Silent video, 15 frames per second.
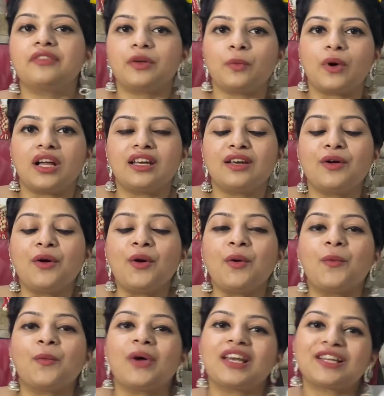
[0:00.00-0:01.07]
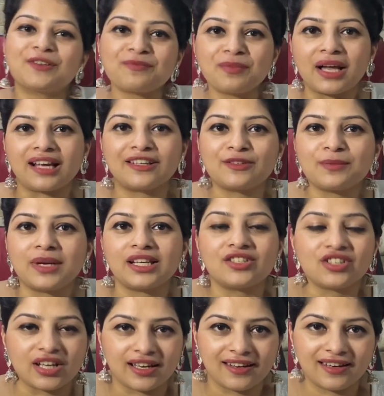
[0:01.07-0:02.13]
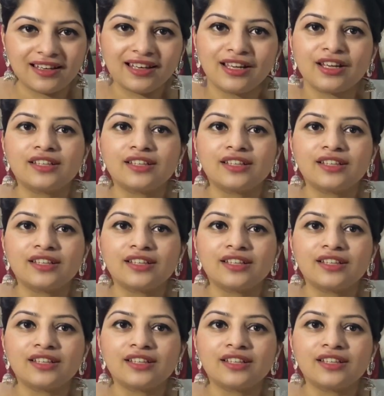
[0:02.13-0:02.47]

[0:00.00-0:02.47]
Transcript: everyone, welcome back to my channel.